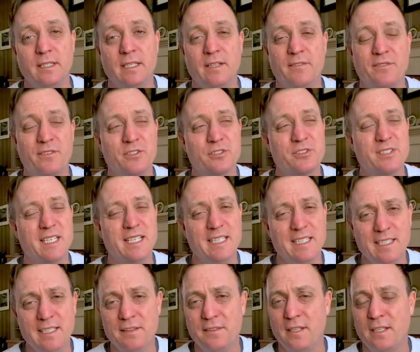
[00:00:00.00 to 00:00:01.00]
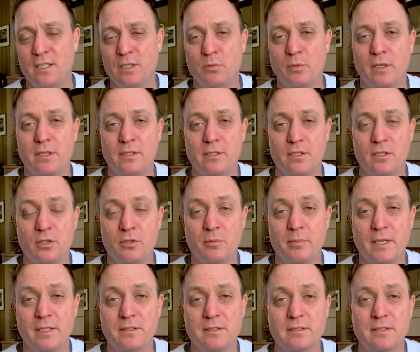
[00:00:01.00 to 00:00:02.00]
If there's anything you wanted to know
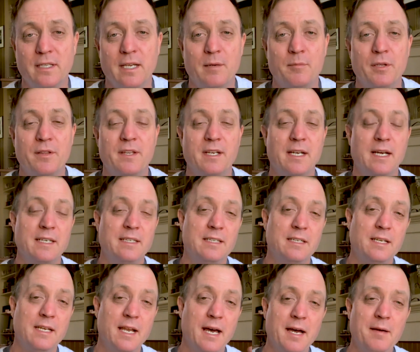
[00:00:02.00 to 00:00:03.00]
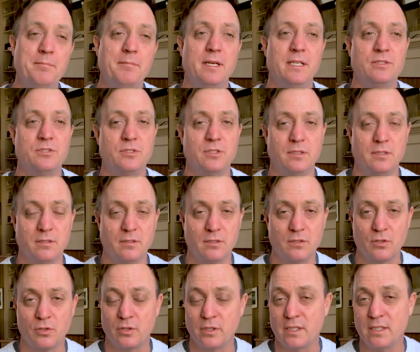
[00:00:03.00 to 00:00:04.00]
about this camera that I did not mention
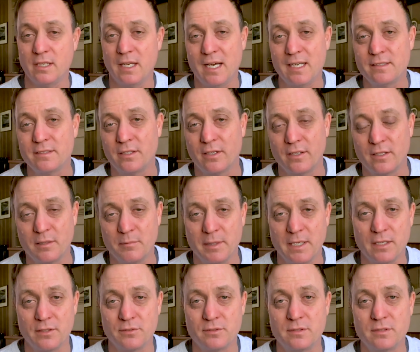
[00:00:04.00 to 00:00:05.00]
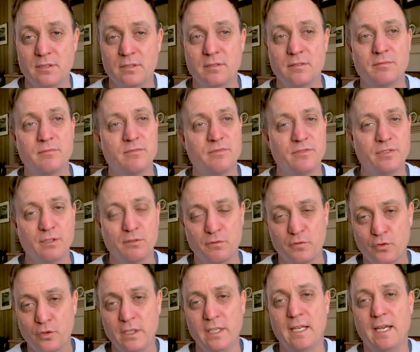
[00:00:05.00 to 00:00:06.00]
or did not talk about, feel
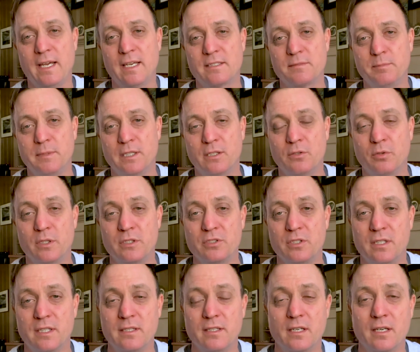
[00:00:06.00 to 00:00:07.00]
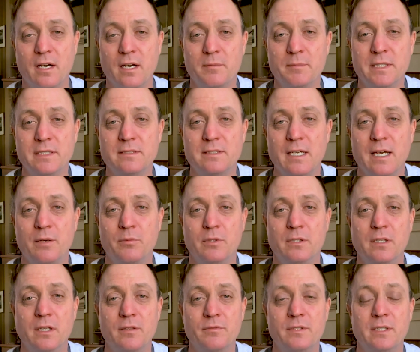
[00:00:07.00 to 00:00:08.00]
free to ask me a question in the comments. I would
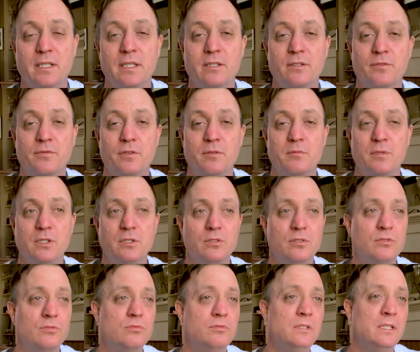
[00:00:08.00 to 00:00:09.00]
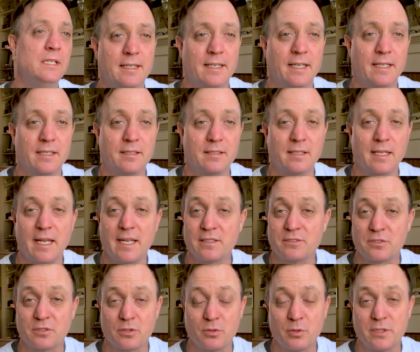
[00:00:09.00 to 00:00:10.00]
love to hear from you and
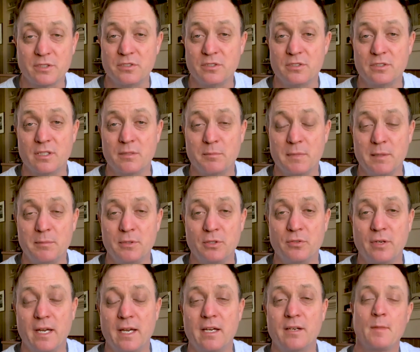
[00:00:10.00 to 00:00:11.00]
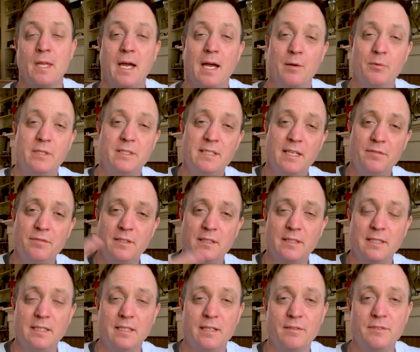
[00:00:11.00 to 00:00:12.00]
answer questions that maybe you have. I would
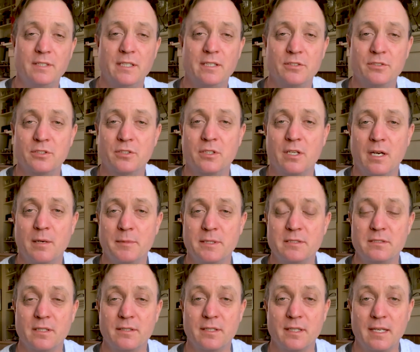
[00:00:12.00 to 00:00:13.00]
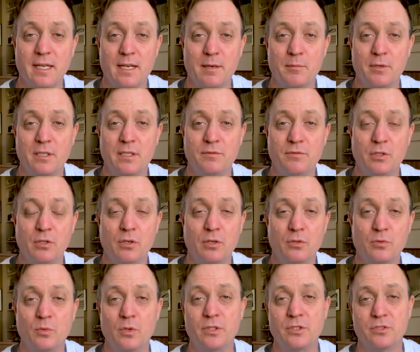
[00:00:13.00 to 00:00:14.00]
definitely love to hear your comments on the camera if you
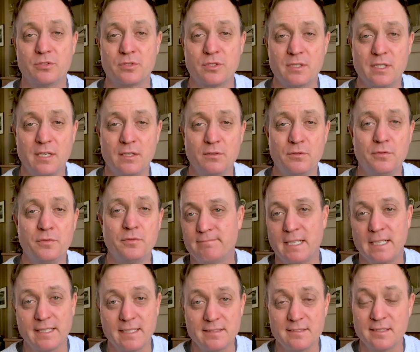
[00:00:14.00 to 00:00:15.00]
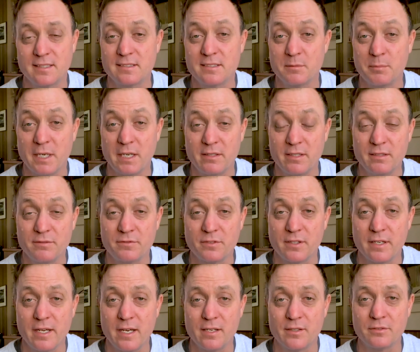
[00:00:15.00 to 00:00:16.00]
own one yourself. I guess that's about it for
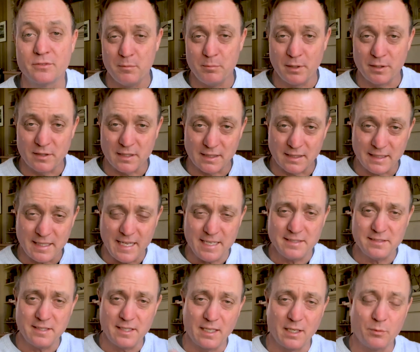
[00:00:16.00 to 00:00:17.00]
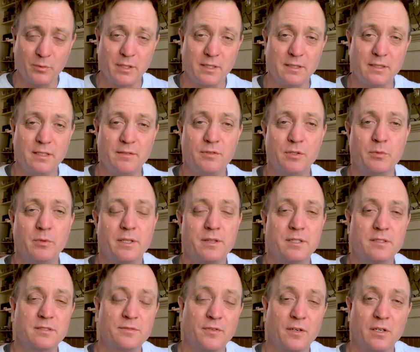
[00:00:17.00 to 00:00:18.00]
now. But the last thing I want to leave you with
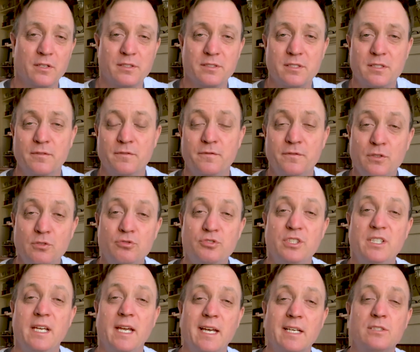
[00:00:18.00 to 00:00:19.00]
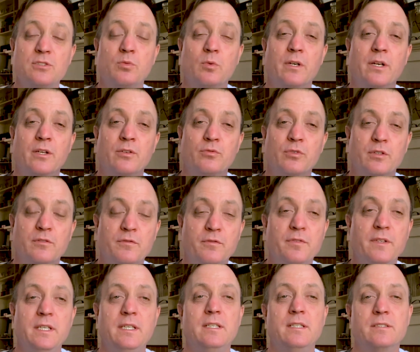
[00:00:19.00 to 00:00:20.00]
as far as the Fuji
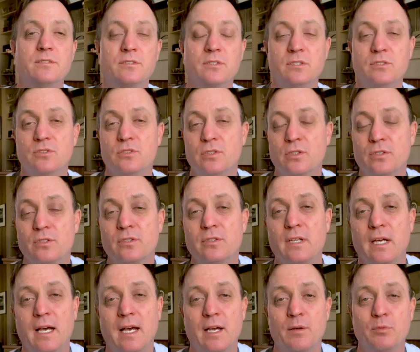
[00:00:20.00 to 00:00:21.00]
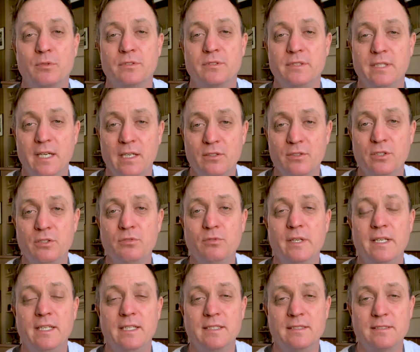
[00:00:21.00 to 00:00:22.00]
x100V is concerned, I will tell you
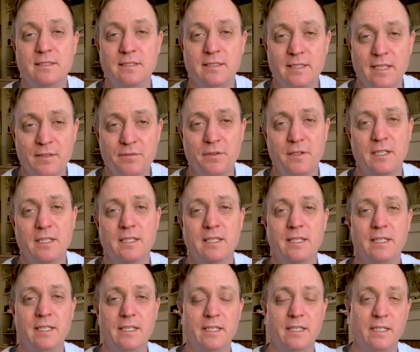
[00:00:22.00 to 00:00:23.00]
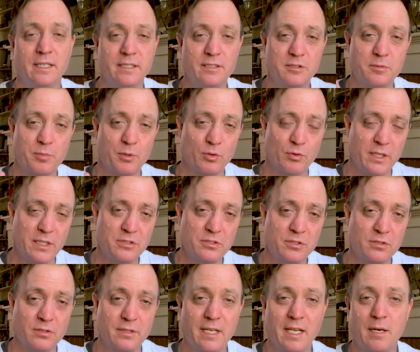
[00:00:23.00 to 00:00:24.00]
it is definitely an
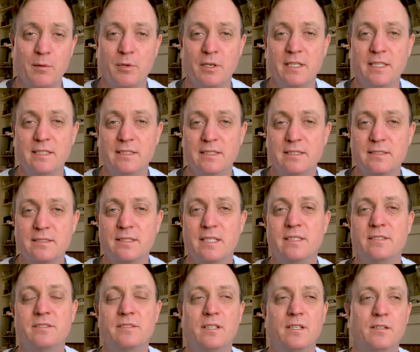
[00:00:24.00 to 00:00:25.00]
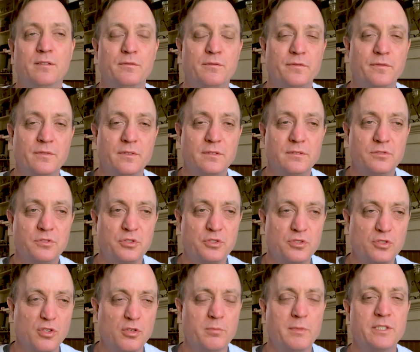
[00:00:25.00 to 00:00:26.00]
inspirational camera in the sense of
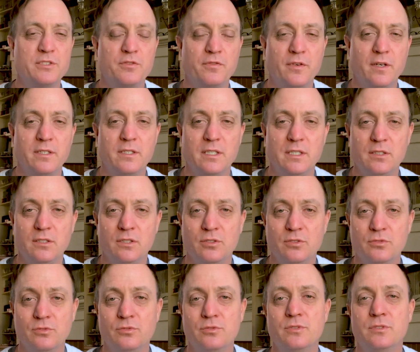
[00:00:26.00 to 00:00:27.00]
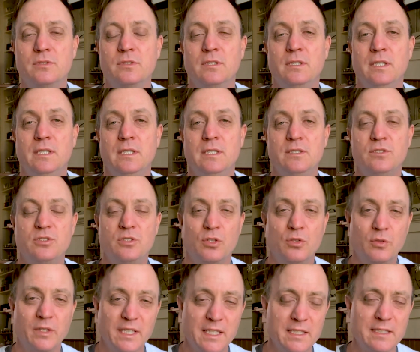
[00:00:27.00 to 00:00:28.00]
so much fun to use,
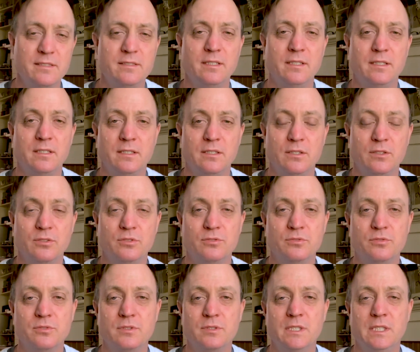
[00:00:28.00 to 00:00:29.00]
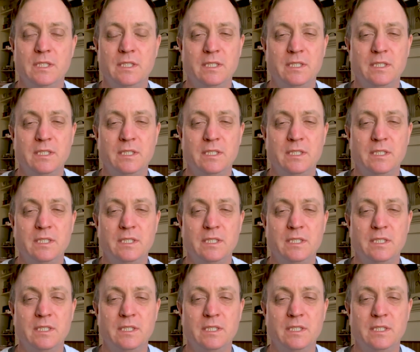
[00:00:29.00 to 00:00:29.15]
so easy to use.